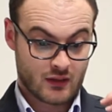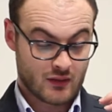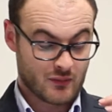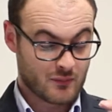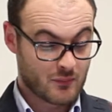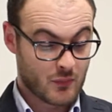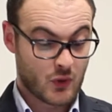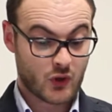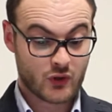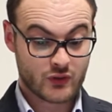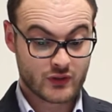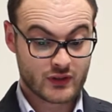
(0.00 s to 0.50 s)

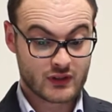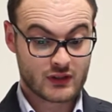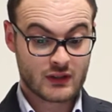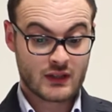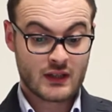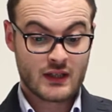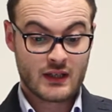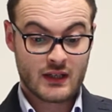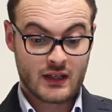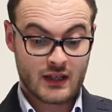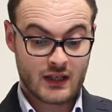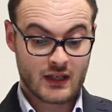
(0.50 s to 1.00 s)
model
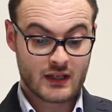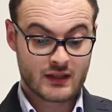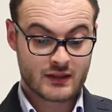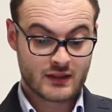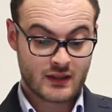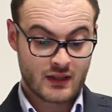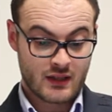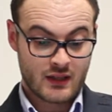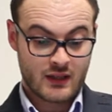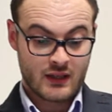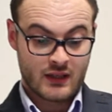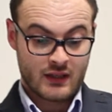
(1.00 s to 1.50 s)
is
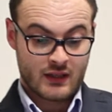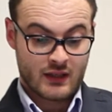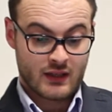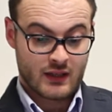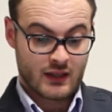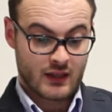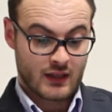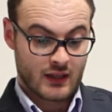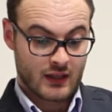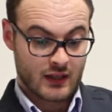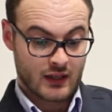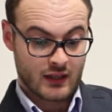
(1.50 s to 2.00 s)

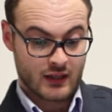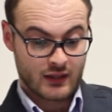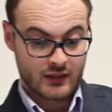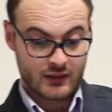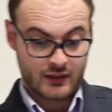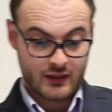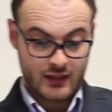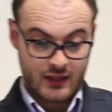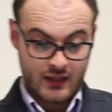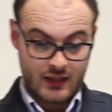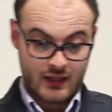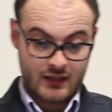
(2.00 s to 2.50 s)

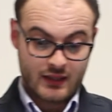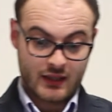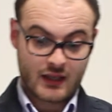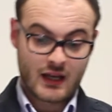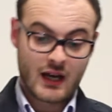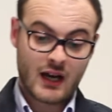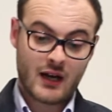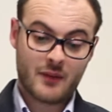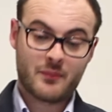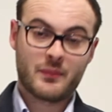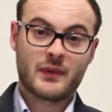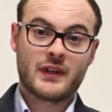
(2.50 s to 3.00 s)
the
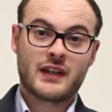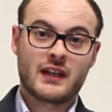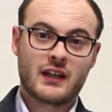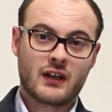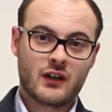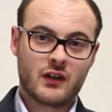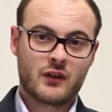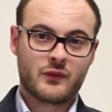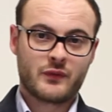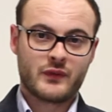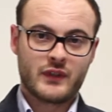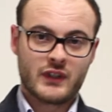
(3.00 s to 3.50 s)
coupling
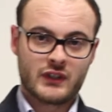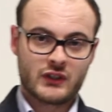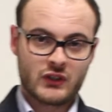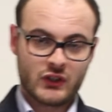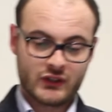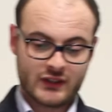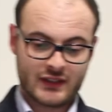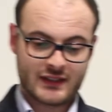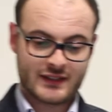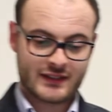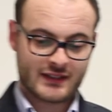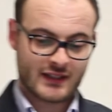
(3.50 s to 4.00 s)
of the
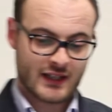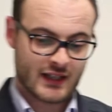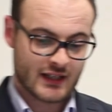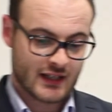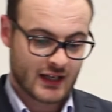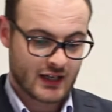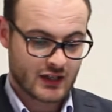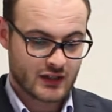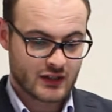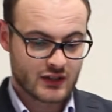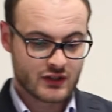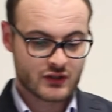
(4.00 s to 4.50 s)
total strain
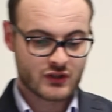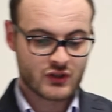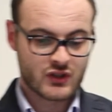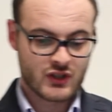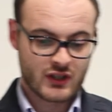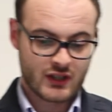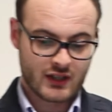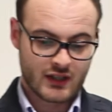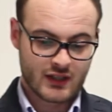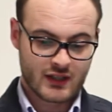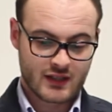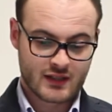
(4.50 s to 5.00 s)

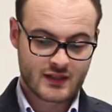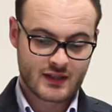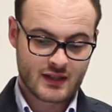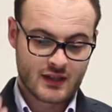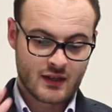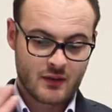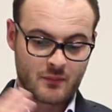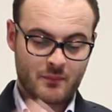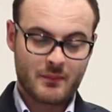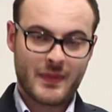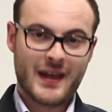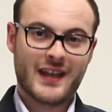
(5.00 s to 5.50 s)
energy in its
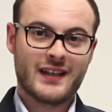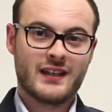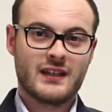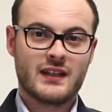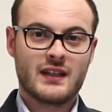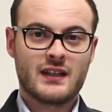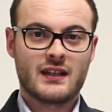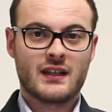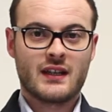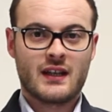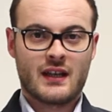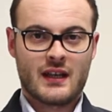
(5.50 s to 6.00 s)

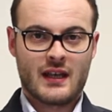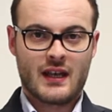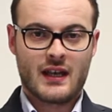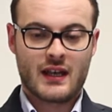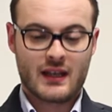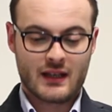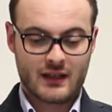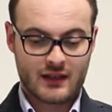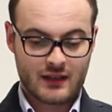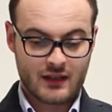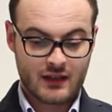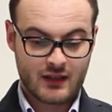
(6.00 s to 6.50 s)
bending
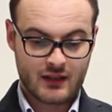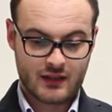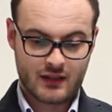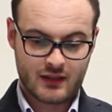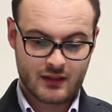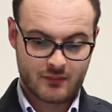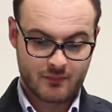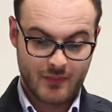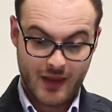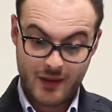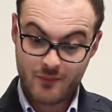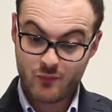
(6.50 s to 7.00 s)
and
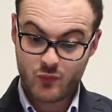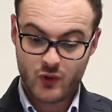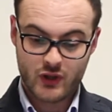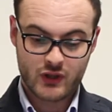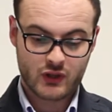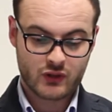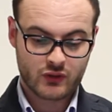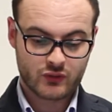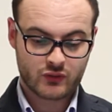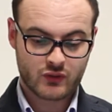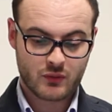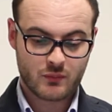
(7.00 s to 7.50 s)
membrane
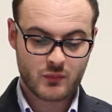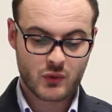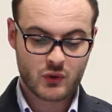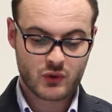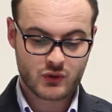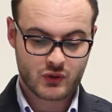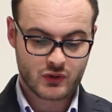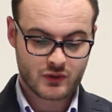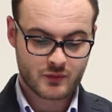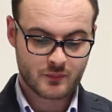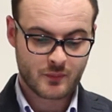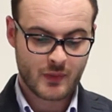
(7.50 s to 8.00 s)

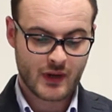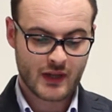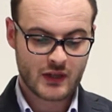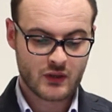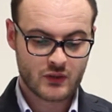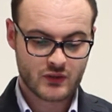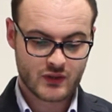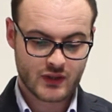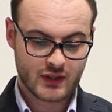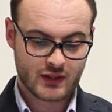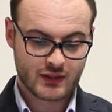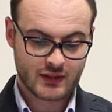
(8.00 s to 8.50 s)
contributions by
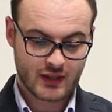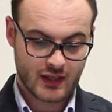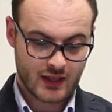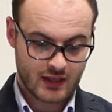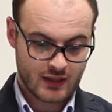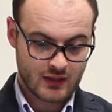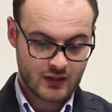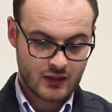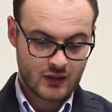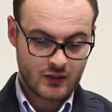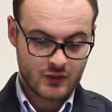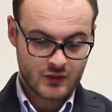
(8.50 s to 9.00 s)
using the
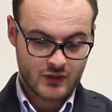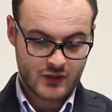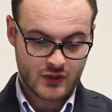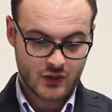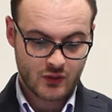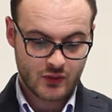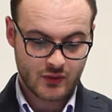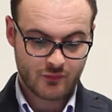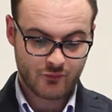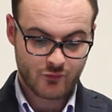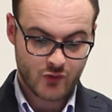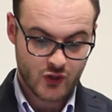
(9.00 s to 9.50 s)

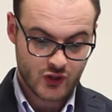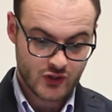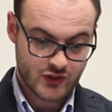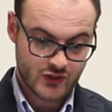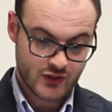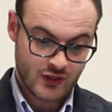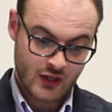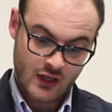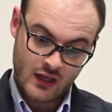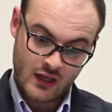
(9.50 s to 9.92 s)
pseudo-inverse